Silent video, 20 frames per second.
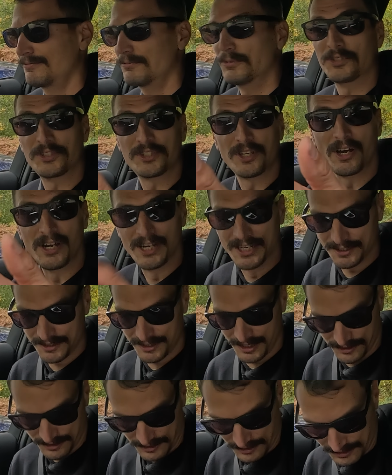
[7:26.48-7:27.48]
started.
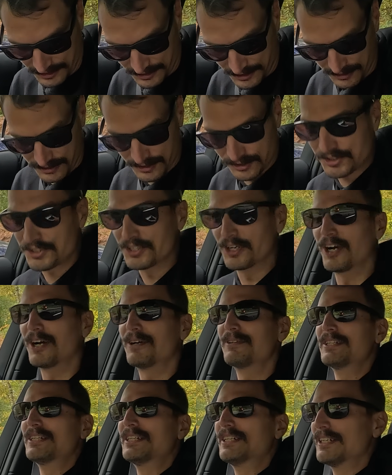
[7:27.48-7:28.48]
That's a good
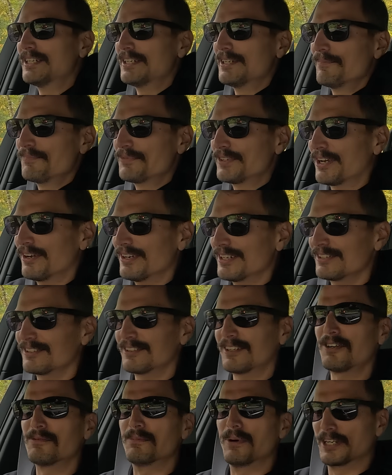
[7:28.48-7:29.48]
start. Now,
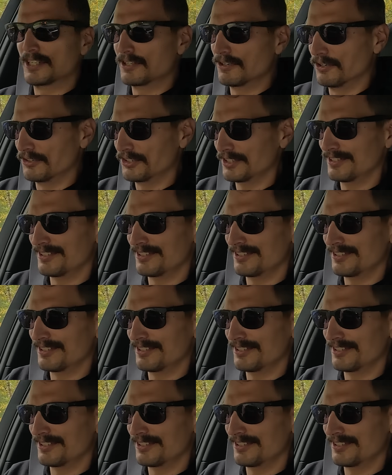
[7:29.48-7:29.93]
oh my god,